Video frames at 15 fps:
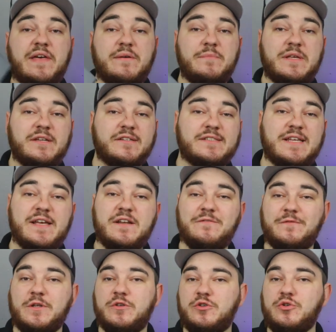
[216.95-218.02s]
that being said,
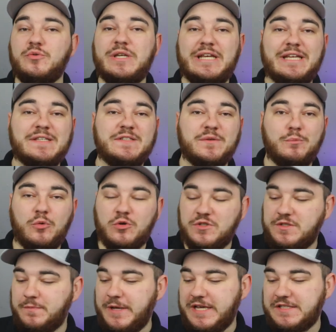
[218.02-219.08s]
if you do need some more
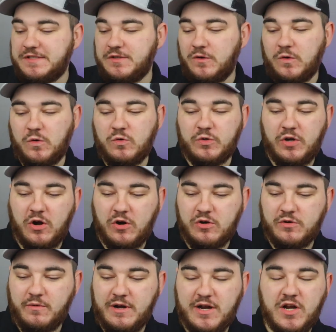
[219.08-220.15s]
space to hold
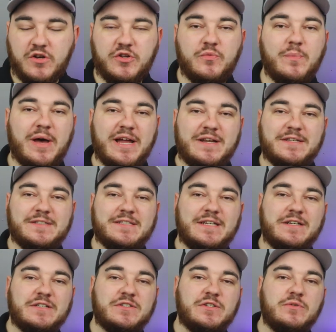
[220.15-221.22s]
hardware, you might have
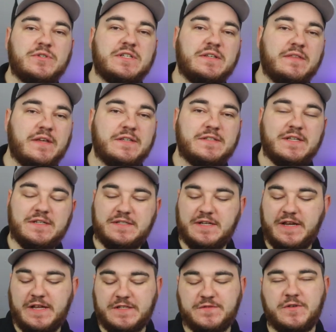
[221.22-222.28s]
seen us using this in
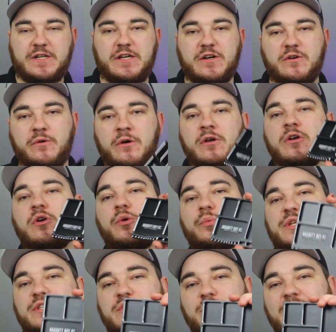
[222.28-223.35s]
today's video.
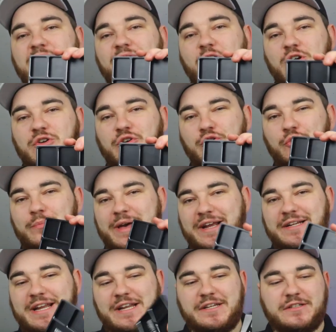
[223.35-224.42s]
We do have our new
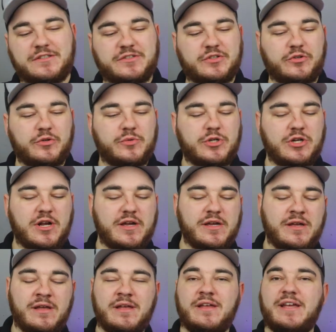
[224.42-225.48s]
magnetic screw
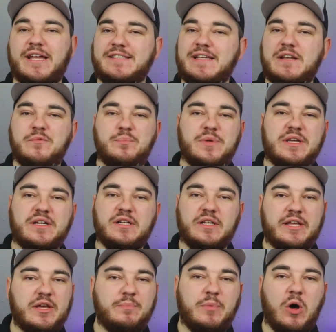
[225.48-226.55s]
tray. It's got a big
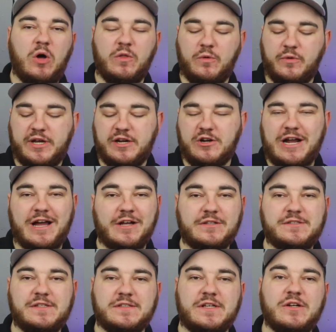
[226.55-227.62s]
lip all the way around,
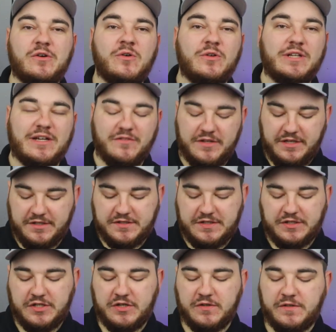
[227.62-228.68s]
so it's going to hold everything
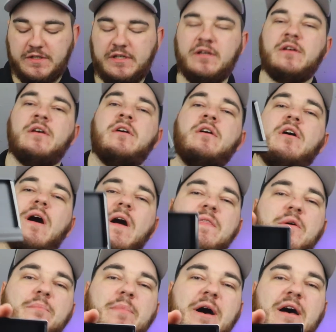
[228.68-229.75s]
securely. On
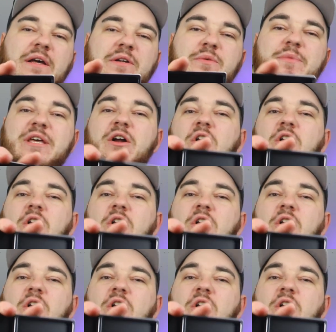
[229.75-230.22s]
the bottom, it